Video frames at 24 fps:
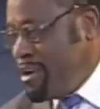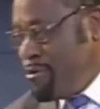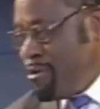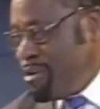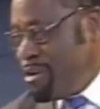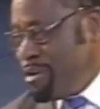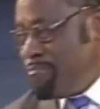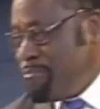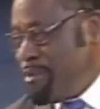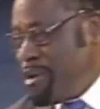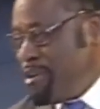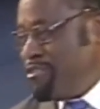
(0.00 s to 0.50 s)
to
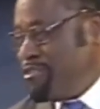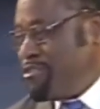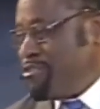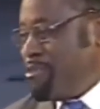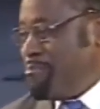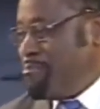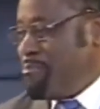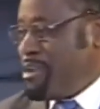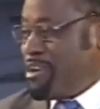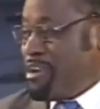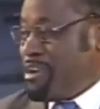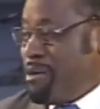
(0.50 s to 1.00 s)
make sure it
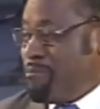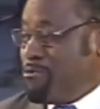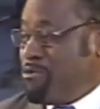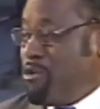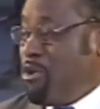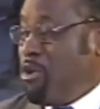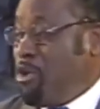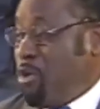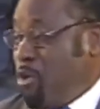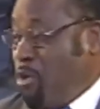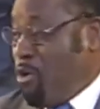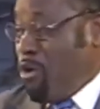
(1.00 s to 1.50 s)
becomes
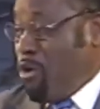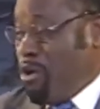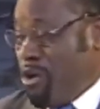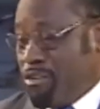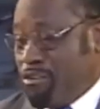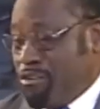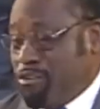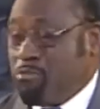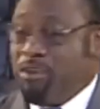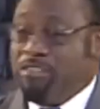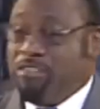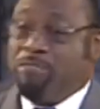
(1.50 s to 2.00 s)
law.
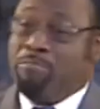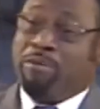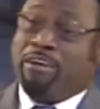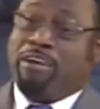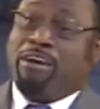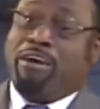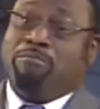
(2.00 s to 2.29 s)
Because once it becomes